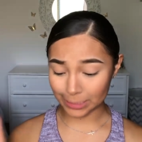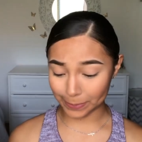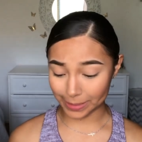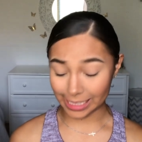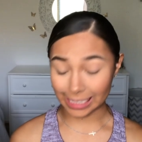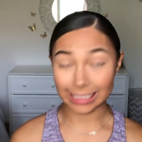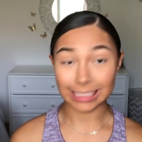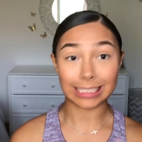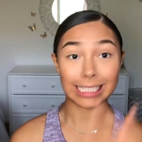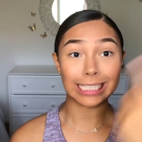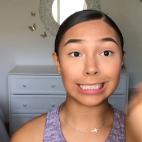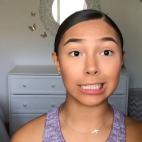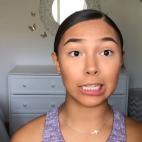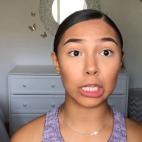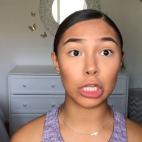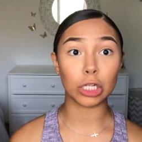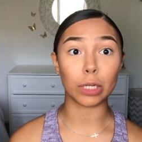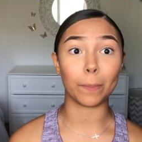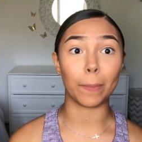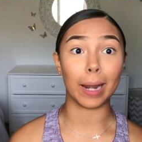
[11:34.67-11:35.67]
because these
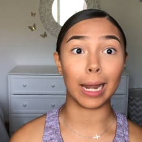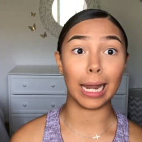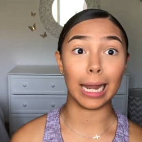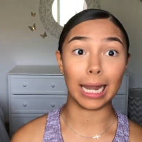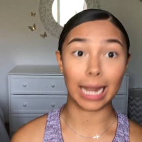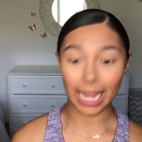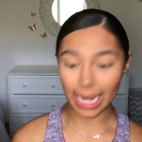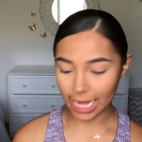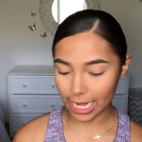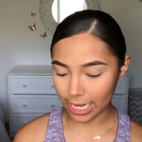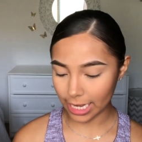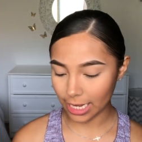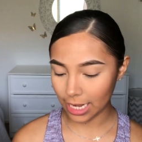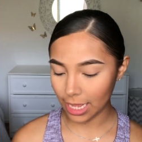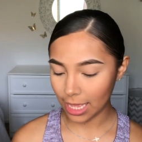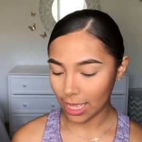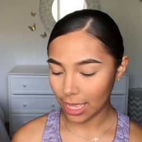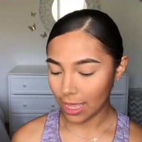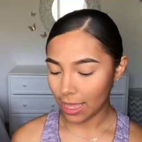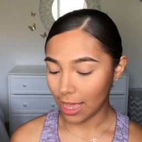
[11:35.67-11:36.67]
look plain,
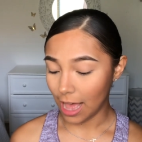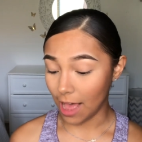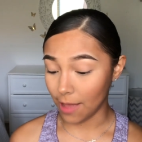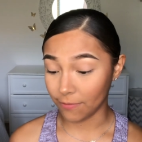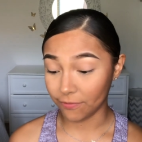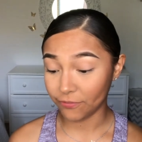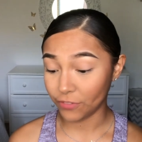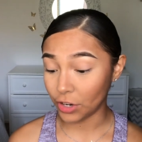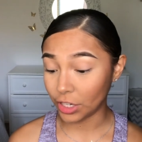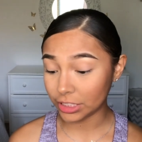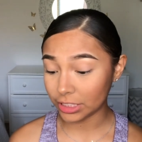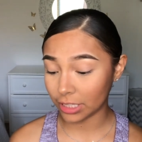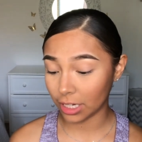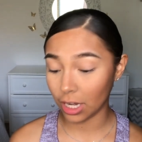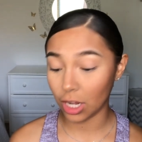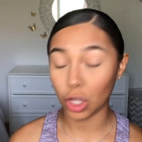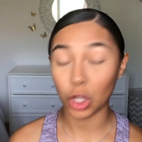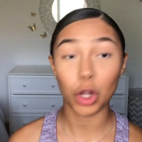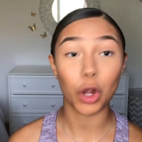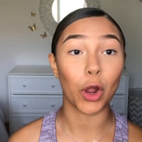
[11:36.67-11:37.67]
I'm first
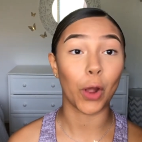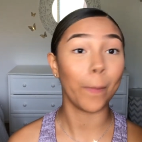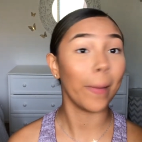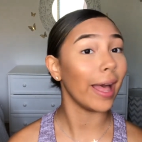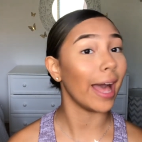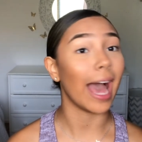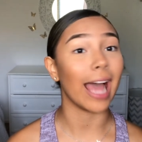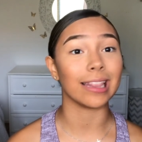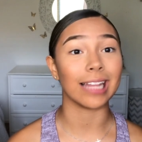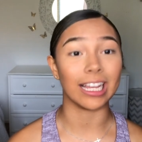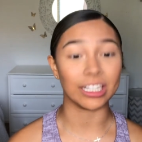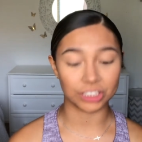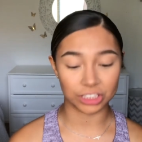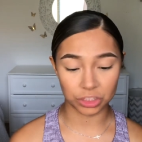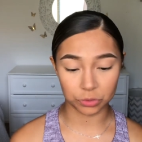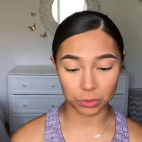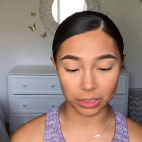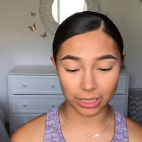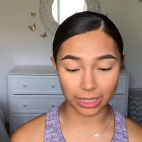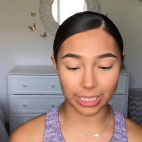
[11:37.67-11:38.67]
gonna curl my
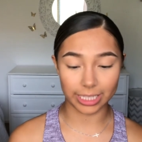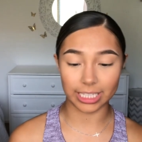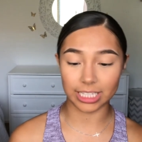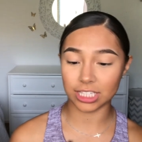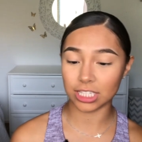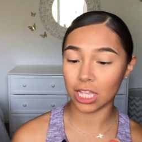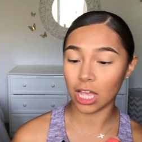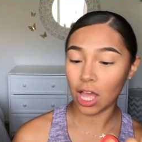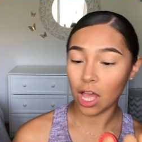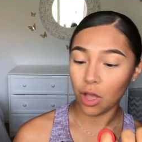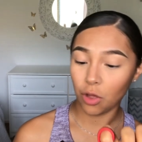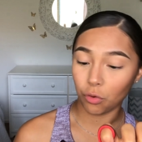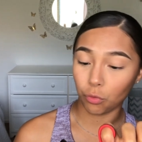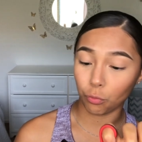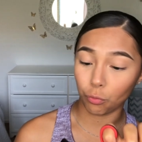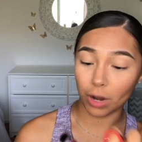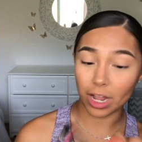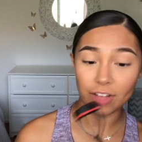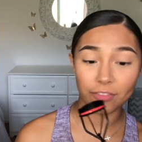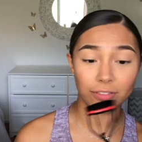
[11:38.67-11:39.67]
eyelashes with this
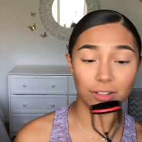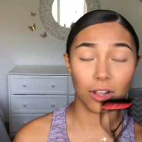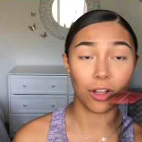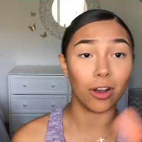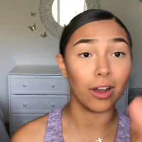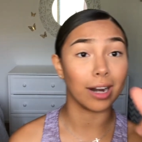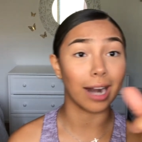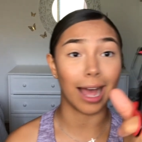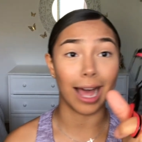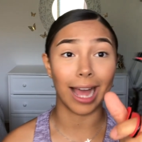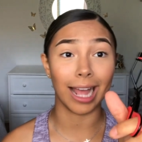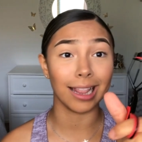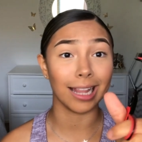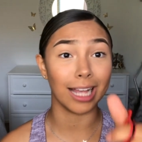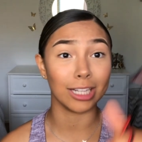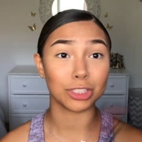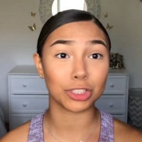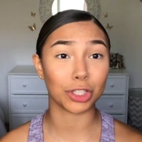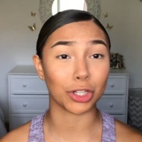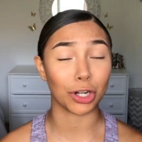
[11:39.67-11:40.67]
Revlon
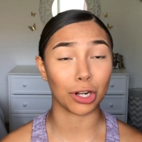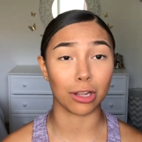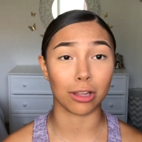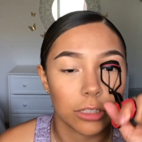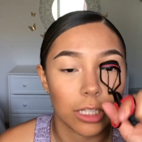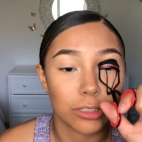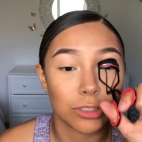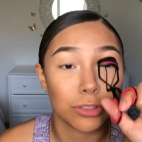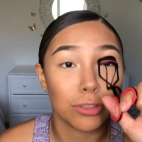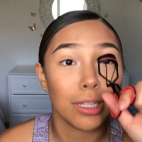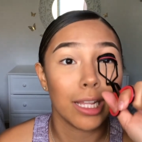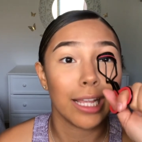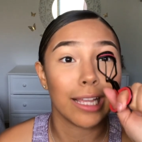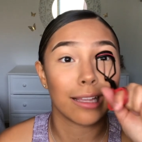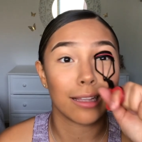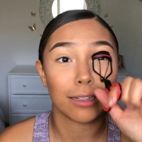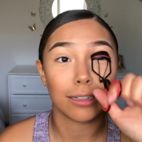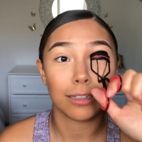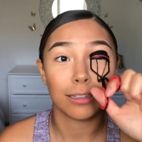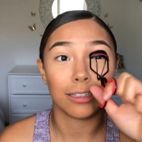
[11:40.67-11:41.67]
eyelash curl. I'll do
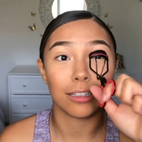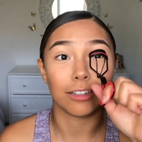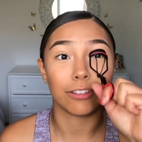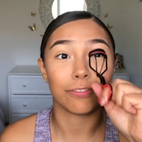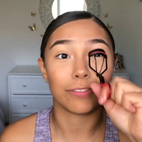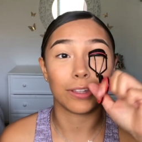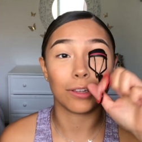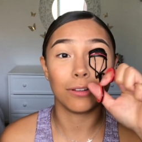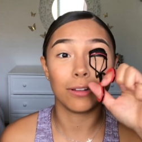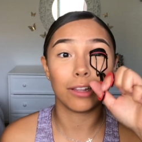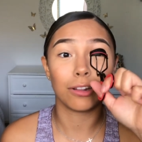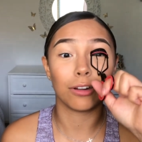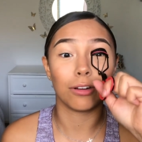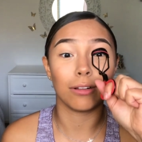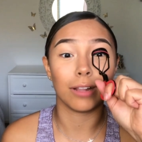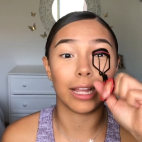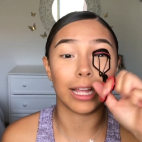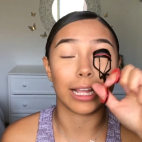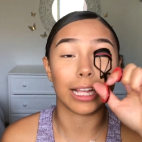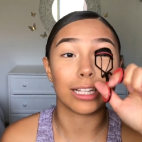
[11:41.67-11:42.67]
like a few little
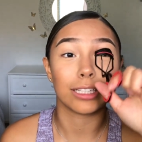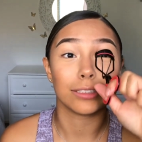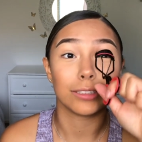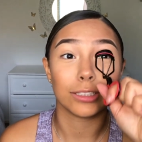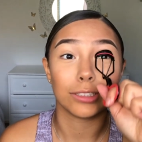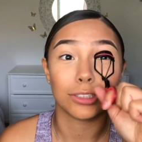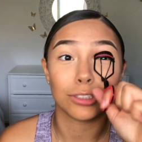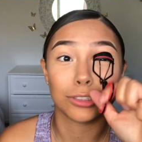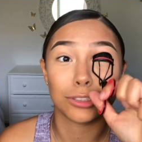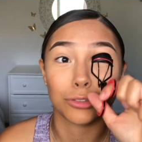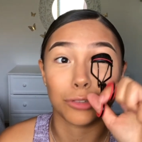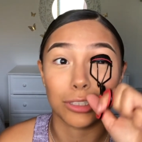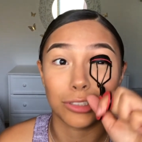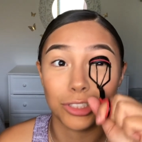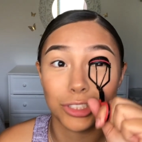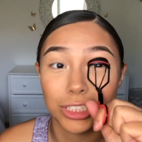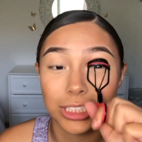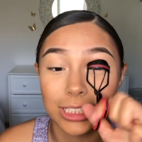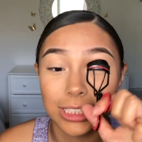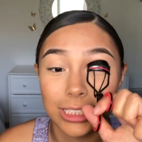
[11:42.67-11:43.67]
like
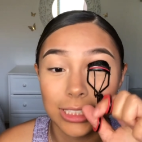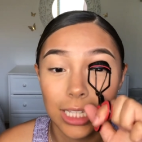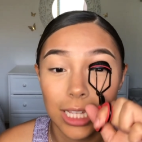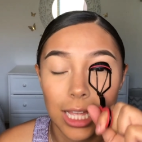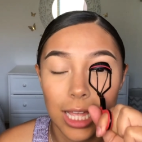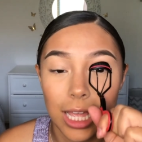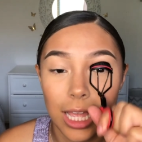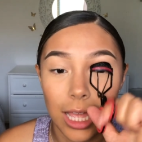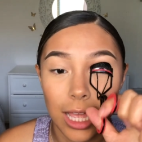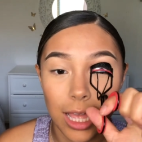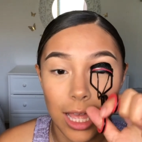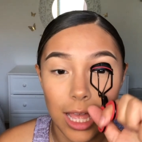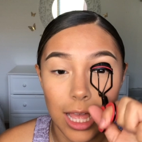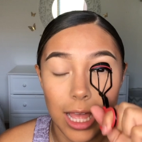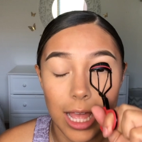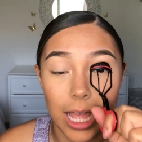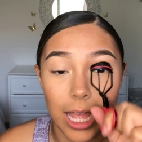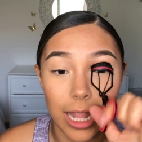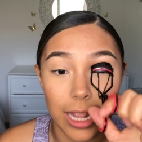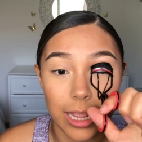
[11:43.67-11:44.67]
scrunches
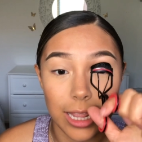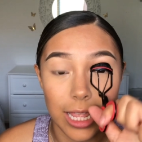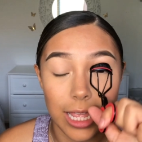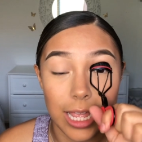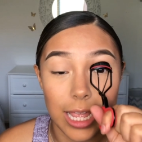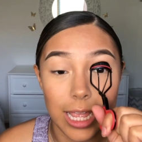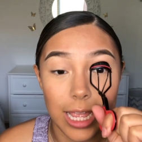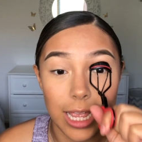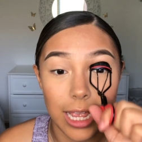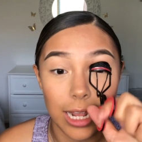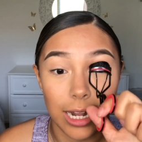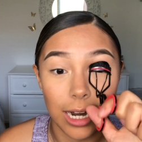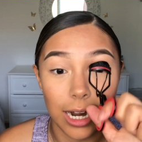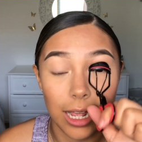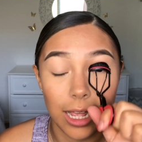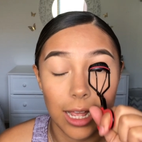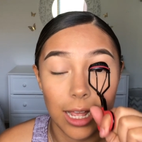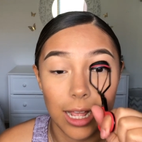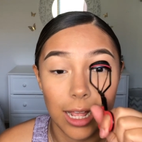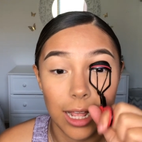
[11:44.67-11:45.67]
and then
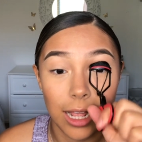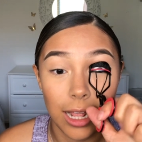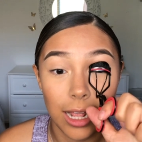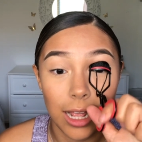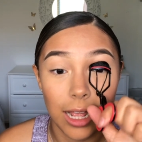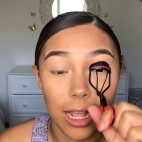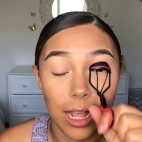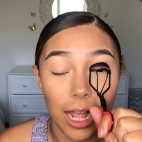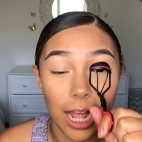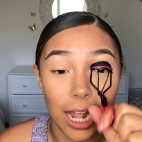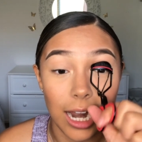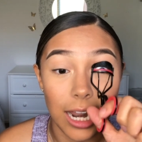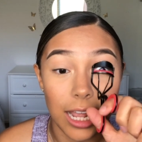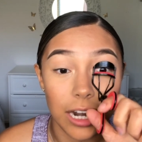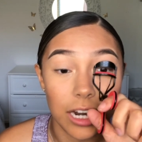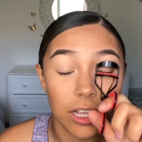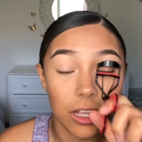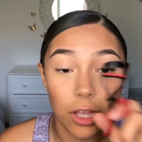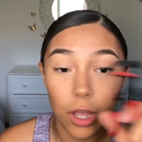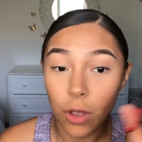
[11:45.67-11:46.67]
I let
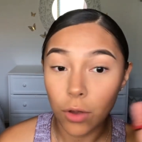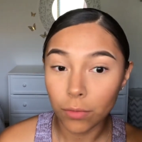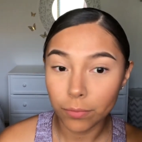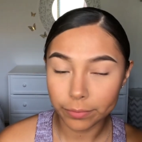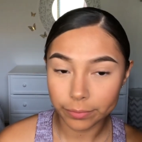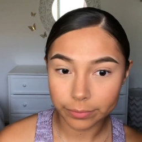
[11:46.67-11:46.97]
it go.